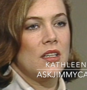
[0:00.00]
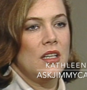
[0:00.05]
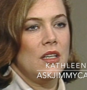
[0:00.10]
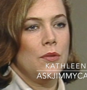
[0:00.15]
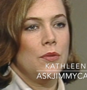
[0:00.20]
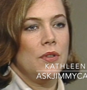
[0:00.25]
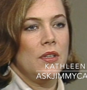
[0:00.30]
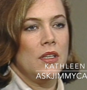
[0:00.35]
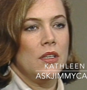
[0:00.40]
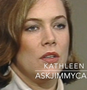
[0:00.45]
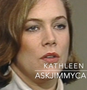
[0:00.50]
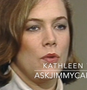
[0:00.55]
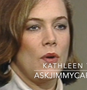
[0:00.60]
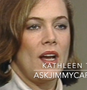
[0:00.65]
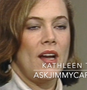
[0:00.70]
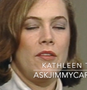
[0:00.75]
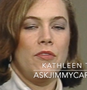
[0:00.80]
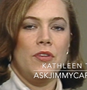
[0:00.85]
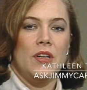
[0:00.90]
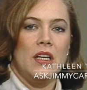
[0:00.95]
He, you know,
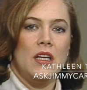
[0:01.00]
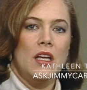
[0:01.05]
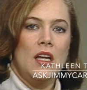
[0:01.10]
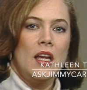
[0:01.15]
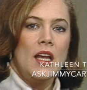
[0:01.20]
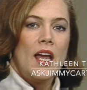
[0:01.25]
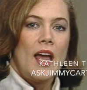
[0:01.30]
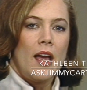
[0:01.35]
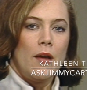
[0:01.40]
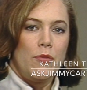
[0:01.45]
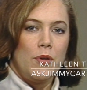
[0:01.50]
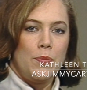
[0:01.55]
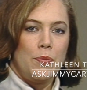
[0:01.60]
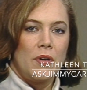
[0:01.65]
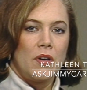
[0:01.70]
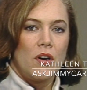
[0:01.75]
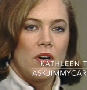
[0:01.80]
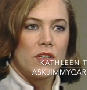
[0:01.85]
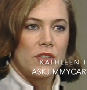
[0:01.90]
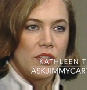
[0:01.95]
every every
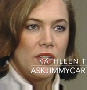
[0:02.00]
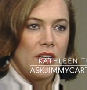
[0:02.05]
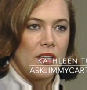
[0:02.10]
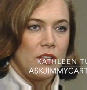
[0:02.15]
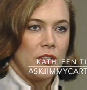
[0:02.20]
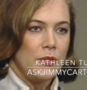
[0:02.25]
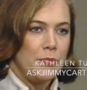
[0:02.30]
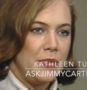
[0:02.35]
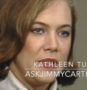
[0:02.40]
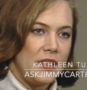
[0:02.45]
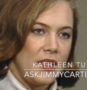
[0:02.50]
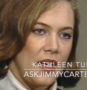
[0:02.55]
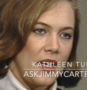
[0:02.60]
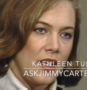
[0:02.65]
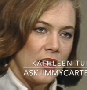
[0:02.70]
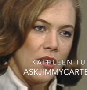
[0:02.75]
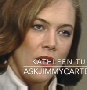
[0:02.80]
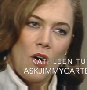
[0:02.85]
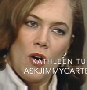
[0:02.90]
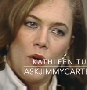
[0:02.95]
precaution that could be
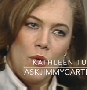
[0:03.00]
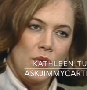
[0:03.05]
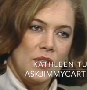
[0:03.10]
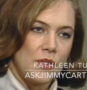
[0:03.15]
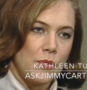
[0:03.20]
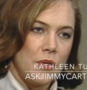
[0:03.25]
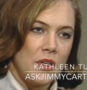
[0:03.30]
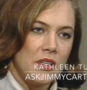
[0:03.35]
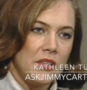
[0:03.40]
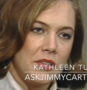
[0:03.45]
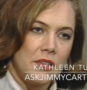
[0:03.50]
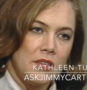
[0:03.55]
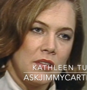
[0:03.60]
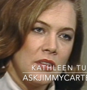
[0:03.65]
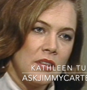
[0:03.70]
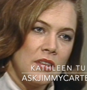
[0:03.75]
taken always was